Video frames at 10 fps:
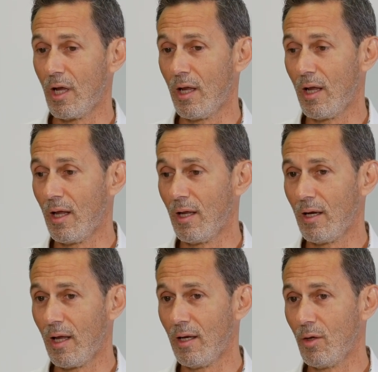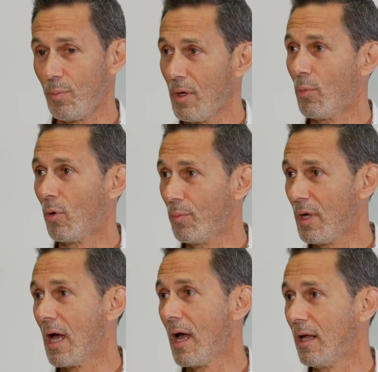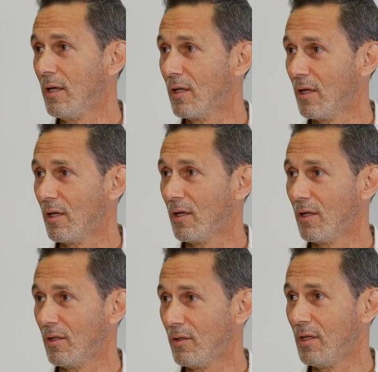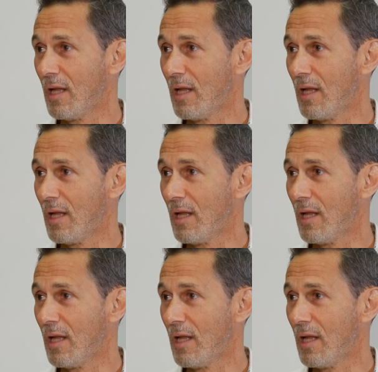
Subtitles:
and the people behind the